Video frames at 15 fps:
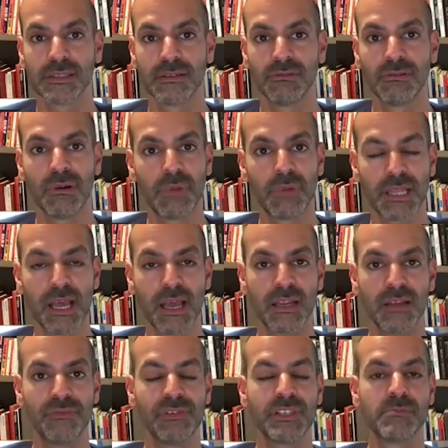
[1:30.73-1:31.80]
Remember that
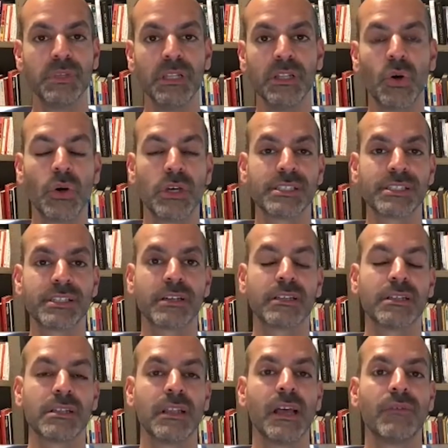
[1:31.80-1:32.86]
if it's below a
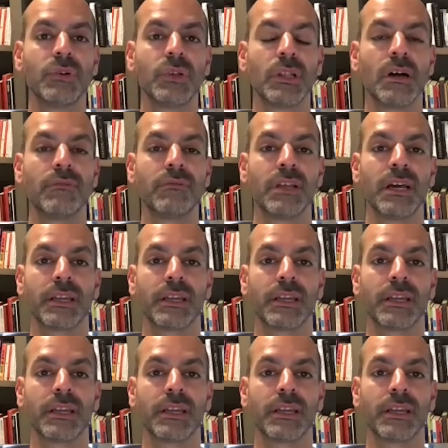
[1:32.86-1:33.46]
certain level of